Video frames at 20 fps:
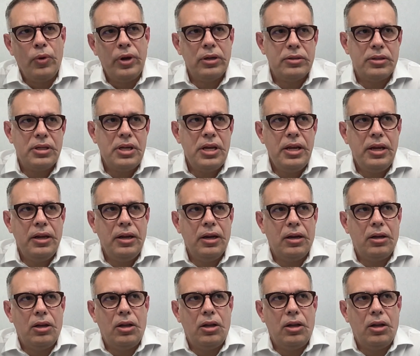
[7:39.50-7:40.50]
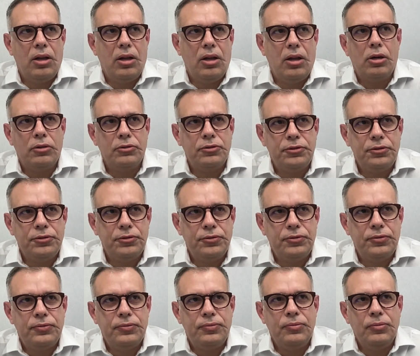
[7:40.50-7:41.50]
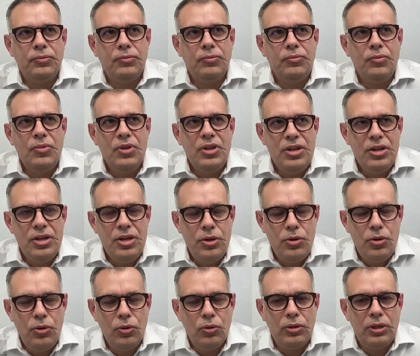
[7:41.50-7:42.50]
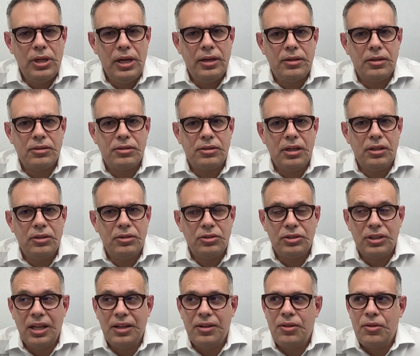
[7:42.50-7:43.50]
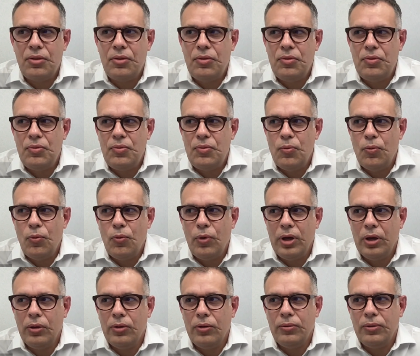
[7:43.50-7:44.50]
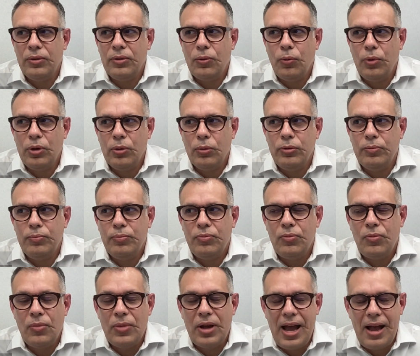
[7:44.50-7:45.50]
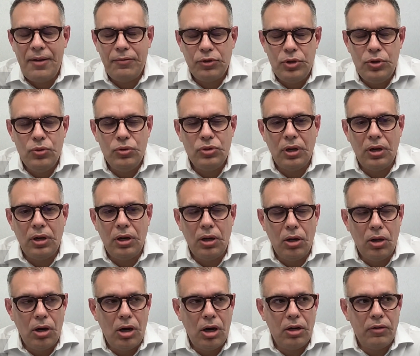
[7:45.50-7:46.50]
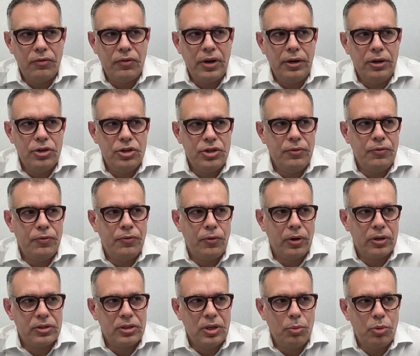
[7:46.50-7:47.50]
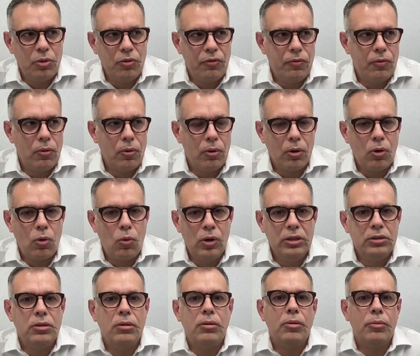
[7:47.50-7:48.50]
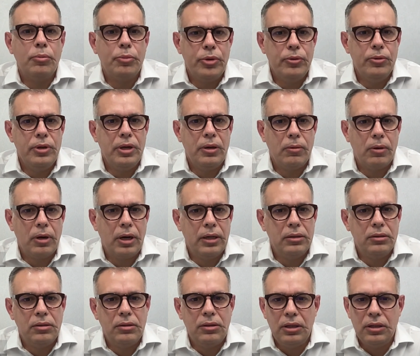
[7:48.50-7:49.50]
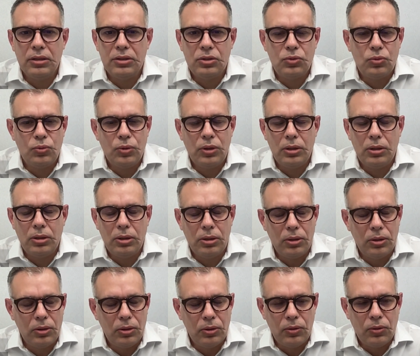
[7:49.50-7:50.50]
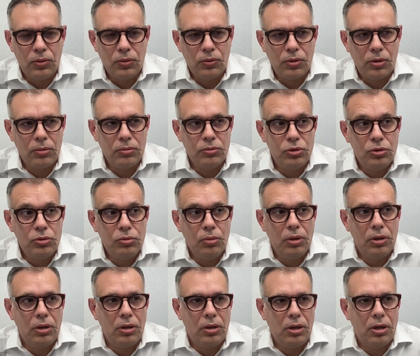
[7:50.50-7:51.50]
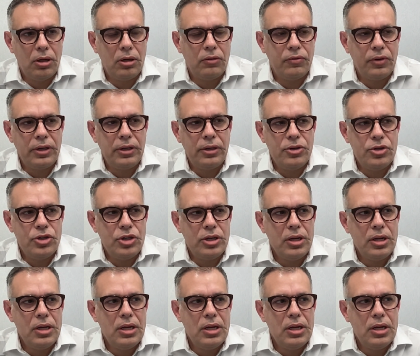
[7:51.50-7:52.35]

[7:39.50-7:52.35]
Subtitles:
are seeing a lot of new data centers that will have to use a lot of energy. For example, for quantum computing, right? This will consume a lot of energy.